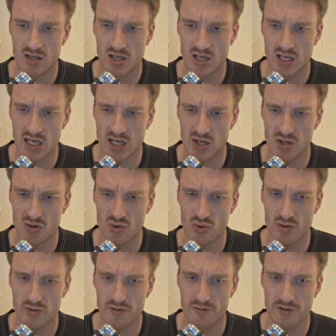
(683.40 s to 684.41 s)

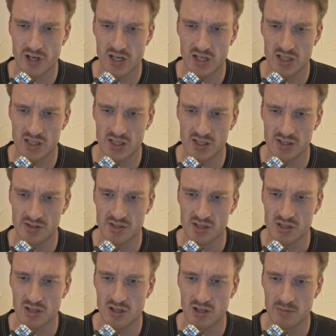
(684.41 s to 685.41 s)
How fast is a
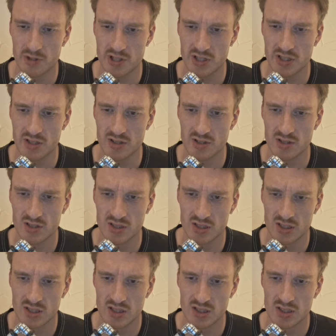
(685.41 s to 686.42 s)
kilometer here?
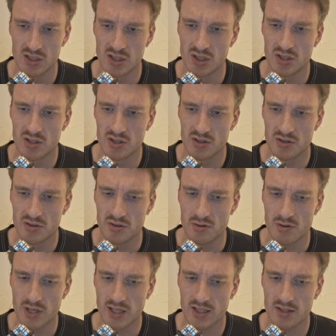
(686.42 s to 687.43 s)
You
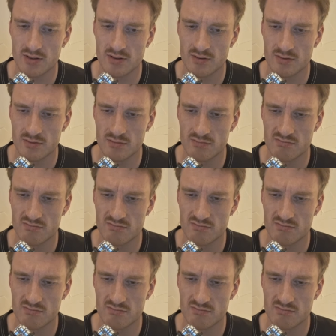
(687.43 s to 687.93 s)
reckon?